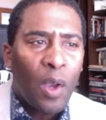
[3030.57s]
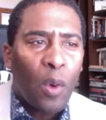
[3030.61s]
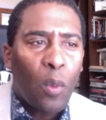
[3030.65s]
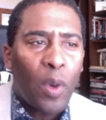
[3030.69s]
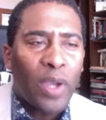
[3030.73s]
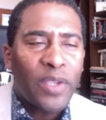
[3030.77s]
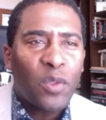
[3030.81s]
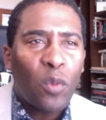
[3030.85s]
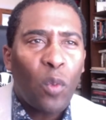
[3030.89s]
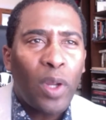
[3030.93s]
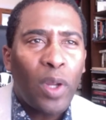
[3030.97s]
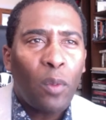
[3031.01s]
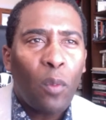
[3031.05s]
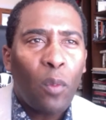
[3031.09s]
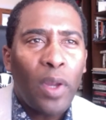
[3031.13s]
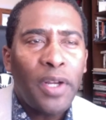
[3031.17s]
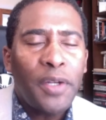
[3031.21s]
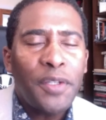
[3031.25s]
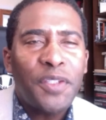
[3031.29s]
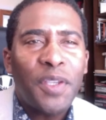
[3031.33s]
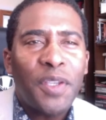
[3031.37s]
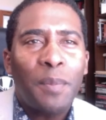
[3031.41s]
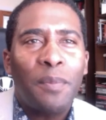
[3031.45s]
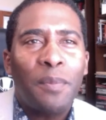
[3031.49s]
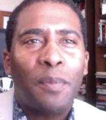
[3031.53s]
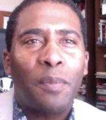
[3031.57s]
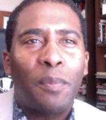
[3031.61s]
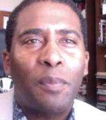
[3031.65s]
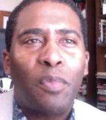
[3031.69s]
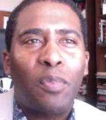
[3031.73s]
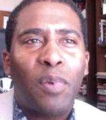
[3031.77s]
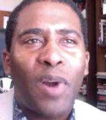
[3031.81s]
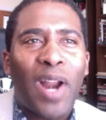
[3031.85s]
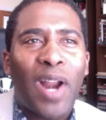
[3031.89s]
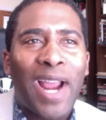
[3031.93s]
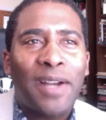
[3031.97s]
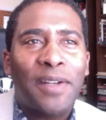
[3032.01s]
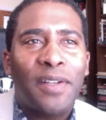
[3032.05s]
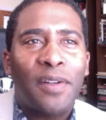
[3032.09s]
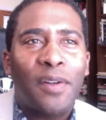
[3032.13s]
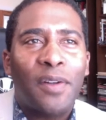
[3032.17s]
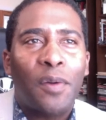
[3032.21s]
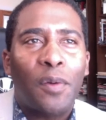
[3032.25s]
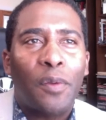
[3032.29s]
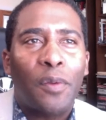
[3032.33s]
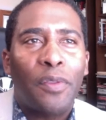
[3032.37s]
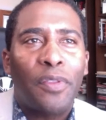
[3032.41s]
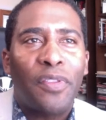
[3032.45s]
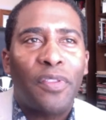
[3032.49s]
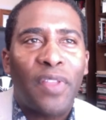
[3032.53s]
Wes, what are some
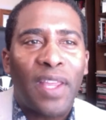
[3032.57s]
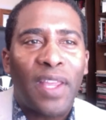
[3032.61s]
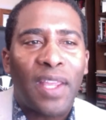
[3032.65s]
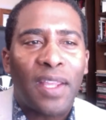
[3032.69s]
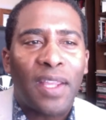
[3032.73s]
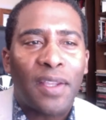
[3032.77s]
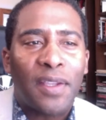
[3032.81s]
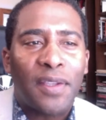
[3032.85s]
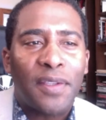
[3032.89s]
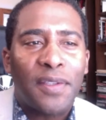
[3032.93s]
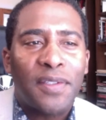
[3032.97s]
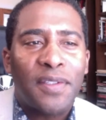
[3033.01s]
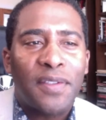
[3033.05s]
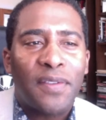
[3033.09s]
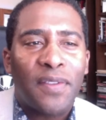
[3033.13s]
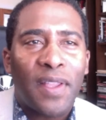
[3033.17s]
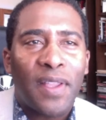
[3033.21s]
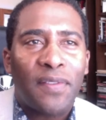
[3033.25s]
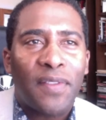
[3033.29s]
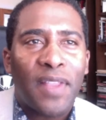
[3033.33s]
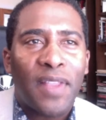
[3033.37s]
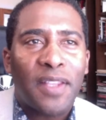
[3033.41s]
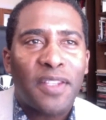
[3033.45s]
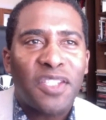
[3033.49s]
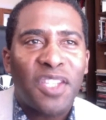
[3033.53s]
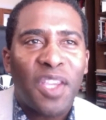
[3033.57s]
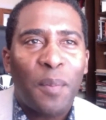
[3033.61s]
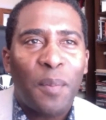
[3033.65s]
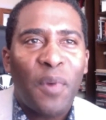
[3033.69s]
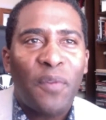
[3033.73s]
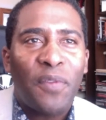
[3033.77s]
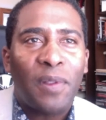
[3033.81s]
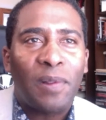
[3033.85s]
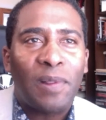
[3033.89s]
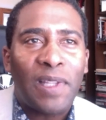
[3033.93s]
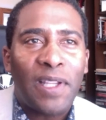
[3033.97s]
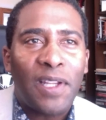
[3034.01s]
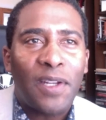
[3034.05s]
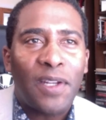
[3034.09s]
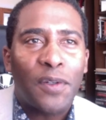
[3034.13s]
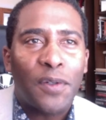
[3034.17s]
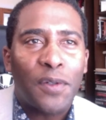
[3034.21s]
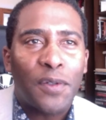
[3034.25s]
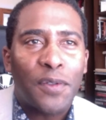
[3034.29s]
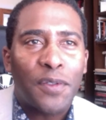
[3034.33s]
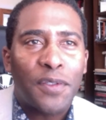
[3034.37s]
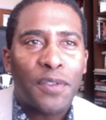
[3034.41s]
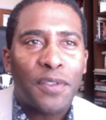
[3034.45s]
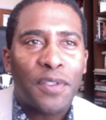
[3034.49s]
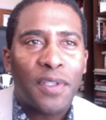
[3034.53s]
practical things that some of the
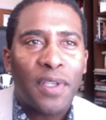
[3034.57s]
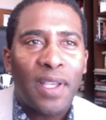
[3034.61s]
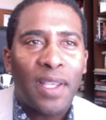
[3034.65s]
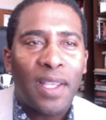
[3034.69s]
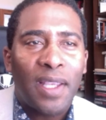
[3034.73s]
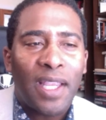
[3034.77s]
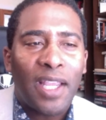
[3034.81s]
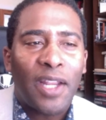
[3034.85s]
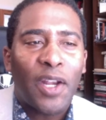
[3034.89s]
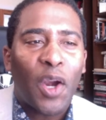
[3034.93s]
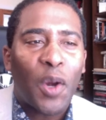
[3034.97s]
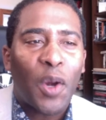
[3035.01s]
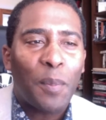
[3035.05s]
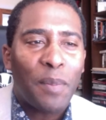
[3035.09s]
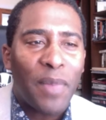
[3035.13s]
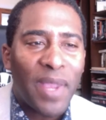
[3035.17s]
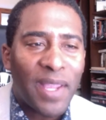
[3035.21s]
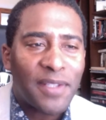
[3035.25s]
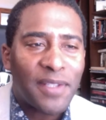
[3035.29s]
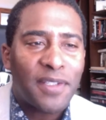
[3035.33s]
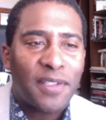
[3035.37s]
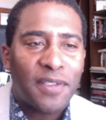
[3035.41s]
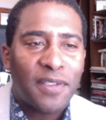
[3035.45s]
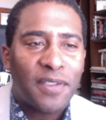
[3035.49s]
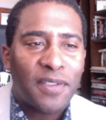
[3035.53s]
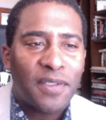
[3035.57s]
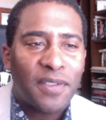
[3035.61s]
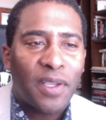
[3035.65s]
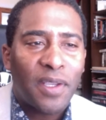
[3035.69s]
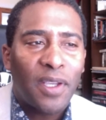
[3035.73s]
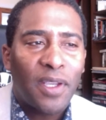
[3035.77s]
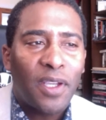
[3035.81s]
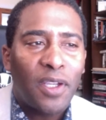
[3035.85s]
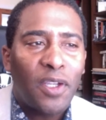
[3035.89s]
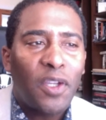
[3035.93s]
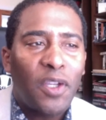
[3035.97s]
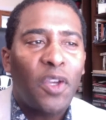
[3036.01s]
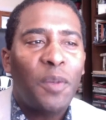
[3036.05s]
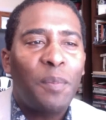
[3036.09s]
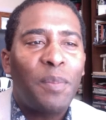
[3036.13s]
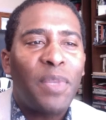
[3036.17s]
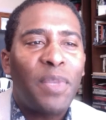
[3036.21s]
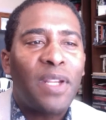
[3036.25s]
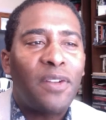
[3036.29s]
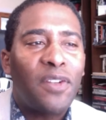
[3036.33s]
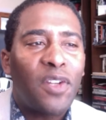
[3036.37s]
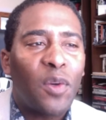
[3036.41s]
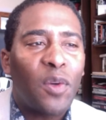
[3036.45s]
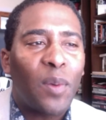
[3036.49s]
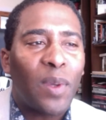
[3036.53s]
leaders in our midst could be
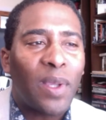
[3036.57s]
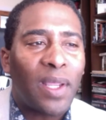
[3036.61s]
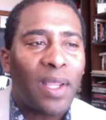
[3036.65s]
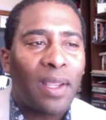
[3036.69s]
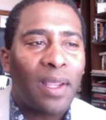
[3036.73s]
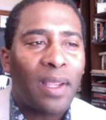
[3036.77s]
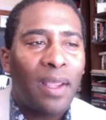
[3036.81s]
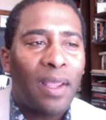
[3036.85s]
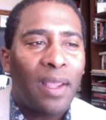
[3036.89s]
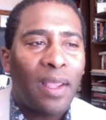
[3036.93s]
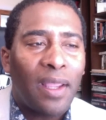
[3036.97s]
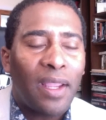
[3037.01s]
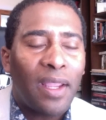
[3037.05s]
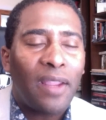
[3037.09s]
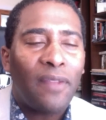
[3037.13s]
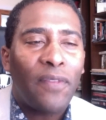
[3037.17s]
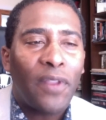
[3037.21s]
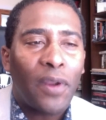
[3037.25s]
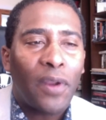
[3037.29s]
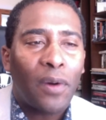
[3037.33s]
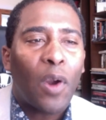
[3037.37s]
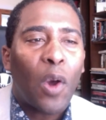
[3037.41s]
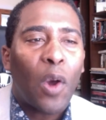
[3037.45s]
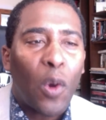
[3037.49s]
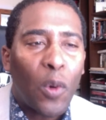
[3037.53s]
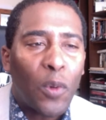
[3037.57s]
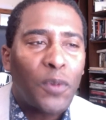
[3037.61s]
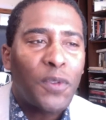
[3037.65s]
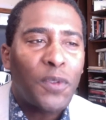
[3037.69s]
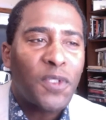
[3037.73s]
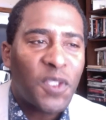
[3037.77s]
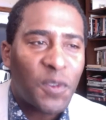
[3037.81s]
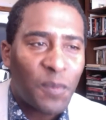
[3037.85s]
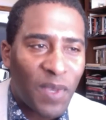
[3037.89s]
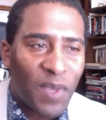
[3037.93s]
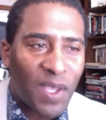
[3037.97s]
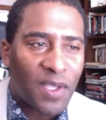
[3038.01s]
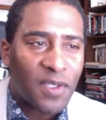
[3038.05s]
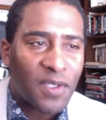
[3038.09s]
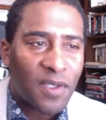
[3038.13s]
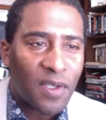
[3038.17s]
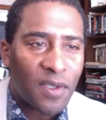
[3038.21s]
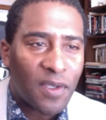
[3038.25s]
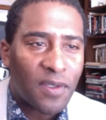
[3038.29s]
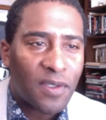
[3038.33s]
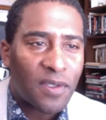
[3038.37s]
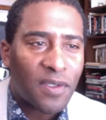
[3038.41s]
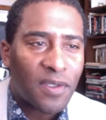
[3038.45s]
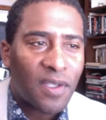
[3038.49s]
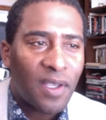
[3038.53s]
doing in their own
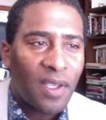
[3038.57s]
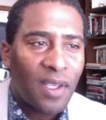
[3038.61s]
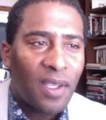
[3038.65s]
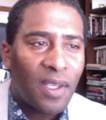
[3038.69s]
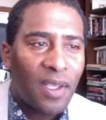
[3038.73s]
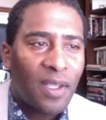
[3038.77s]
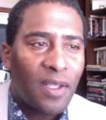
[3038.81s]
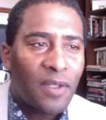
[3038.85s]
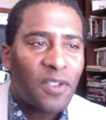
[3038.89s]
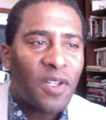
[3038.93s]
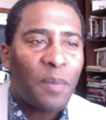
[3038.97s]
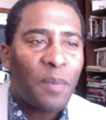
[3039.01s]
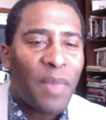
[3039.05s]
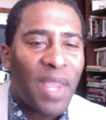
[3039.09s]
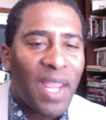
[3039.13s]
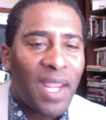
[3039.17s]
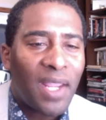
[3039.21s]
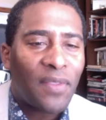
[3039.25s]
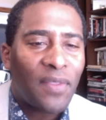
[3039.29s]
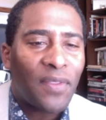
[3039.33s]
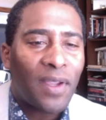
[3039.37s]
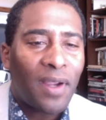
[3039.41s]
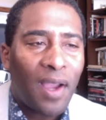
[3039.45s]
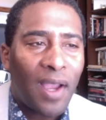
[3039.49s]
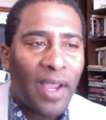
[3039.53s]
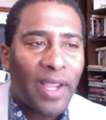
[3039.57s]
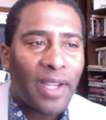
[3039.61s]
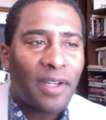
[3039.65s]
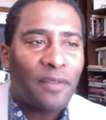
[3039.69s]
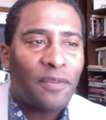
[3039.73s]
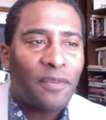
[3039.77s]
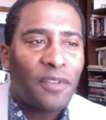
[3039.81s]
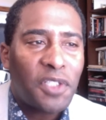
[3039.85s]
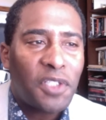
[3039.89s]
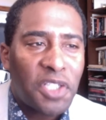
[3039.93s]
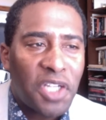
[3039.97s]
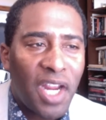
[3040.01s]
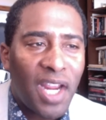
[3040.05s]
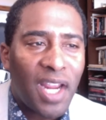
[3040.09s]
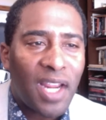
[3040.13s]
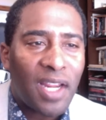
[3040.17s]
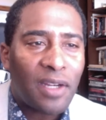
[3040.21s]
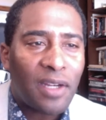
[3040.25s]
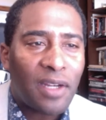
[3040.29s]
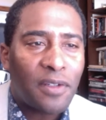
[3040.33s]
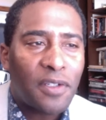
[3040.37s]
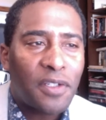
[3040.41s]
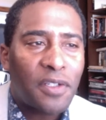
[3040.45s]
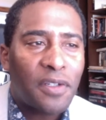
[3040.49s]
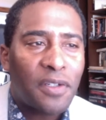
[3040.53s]
spaces to make the kind of
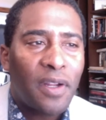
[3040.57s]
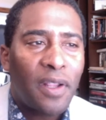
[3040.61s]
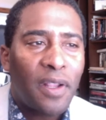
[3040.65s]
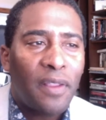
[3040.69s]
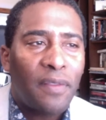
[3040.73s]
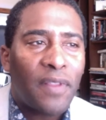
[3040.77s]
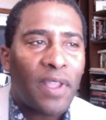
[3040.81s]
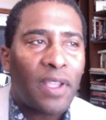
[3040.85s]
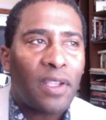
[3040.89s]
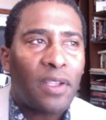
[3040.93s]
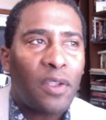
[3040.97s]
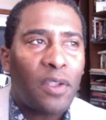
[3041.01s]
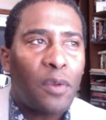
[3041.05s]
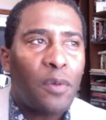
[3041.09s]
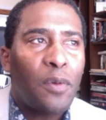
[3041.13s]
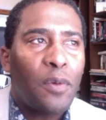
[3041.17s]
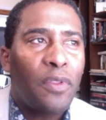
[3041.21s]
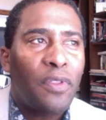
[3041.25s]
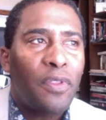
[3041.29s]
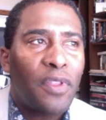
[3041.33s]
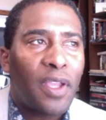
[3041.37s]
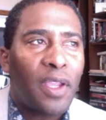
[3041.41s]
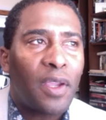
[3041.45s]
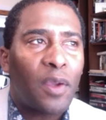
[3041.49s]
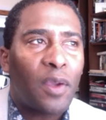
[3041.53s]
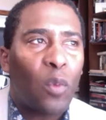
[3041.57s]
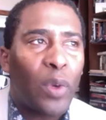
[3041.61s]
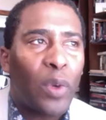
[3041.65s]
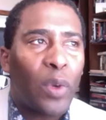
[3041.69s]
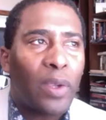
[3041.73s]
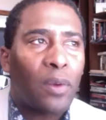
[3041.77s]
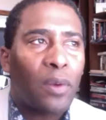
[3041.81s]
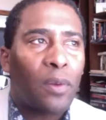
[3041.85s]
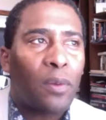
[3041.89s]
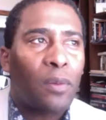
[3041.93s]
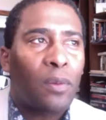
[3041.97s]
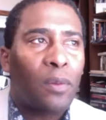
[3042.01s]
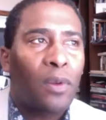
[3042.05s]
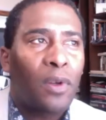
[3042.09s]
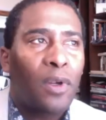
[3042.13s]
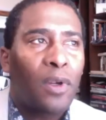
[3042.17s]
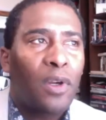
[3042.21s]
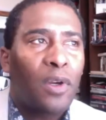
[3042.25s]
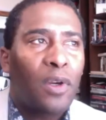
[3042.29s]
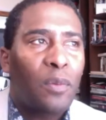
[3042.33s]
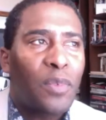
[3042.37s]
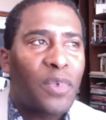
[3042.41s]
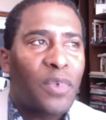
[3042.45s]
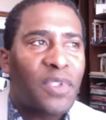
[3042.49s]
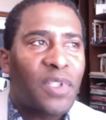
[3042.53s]
change that you think will
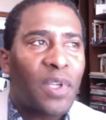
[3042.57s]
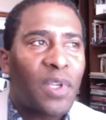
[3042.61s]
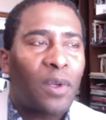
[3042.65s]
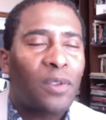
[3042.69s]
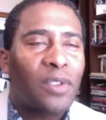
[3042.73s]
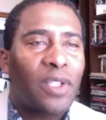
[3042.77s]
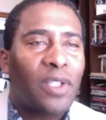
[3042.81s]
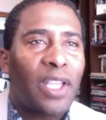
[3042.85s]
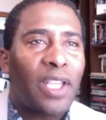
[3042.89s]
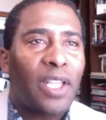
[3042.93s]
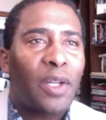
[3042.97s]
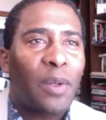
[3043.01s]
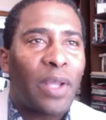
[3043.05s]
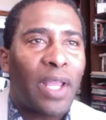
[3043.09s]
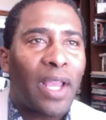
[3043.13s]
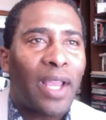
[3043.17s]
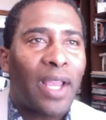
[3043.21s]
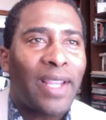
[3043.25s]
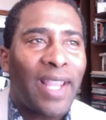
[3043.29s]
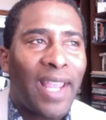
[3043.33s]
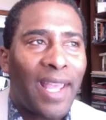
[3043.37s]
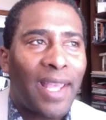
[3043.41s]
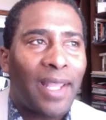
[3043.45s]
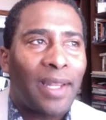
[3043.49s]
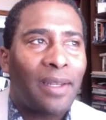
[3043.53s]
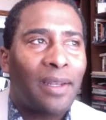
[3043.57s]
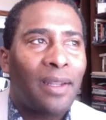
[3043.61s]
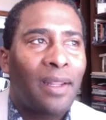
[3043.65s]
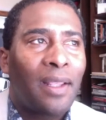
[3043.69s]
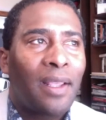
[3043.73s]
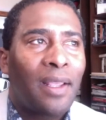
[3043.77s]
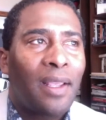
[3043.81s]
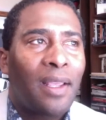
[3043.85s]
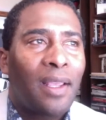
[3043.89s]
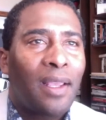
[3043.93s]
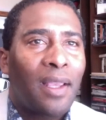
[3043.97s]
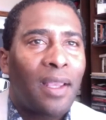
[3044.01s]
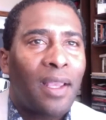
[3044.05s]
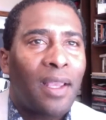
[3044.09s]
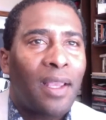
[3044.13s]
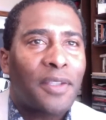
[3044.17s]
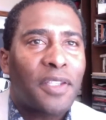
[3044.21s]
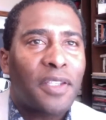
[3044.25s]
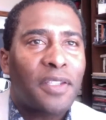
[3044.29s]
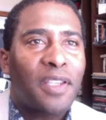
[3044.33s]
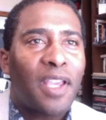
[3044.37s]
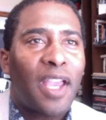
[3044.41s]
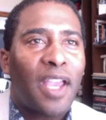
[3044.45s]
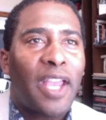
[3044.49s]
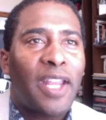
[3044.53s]
result in, again, a
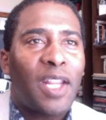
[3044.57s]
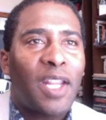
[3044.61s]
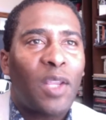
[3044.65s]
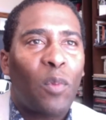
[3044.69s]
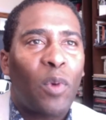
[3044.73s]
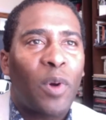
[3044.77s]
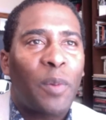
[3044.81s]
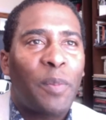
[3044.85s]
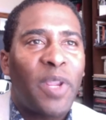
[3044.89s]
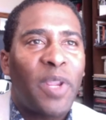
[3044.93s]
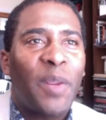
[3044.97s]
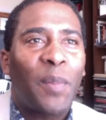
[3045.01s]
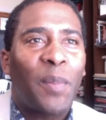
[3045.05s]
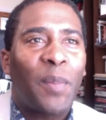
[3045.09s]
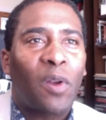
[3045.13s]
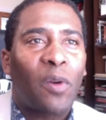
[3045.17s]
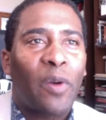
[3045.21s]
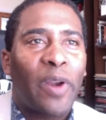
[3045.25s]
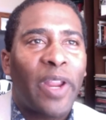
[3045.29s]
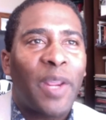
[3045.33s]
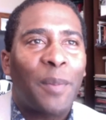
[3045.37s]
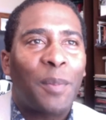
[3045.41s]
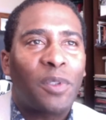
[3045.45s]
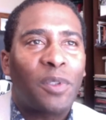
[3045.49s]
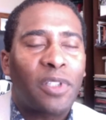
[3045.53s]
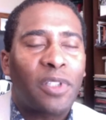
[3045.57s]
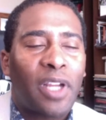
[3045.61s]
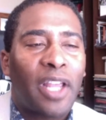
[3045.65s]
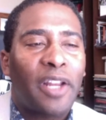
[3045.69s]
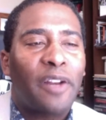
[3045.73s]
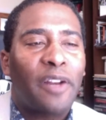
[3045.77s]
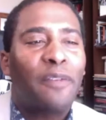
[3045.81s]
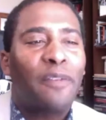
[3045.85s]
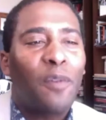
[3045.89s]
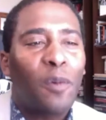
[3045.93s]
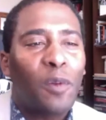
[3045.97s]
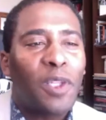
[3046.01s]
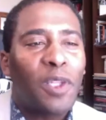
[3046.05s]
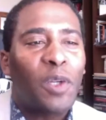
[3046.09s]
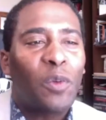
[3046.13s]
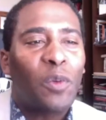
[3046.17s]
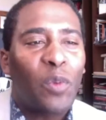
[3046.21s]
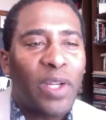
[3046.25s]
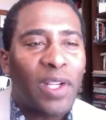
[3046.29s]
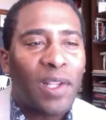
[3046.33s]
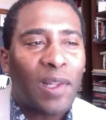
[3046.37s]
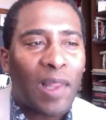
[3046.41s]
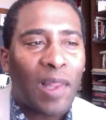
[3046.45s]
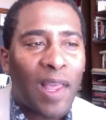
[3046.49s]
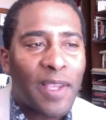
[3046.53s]
society where people are able to kind of fully
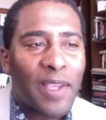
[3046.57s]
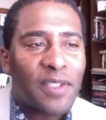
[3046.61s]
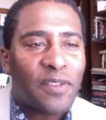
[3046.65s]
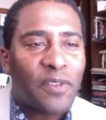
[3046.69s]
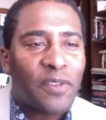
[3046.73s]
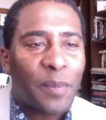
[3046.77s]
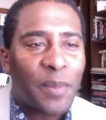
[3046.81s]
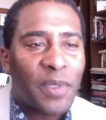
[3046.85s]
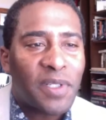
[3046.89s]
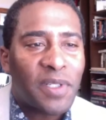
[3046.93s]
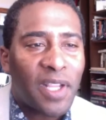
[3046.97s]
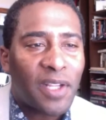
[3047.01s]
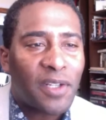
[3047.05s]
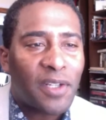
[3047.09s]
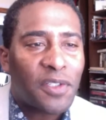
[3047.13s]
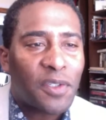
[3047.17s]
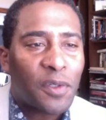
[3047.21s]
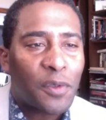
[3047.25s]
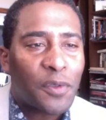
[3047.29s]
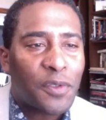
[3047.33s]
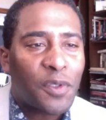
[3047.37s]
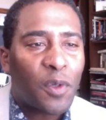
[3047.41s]
realize their potential?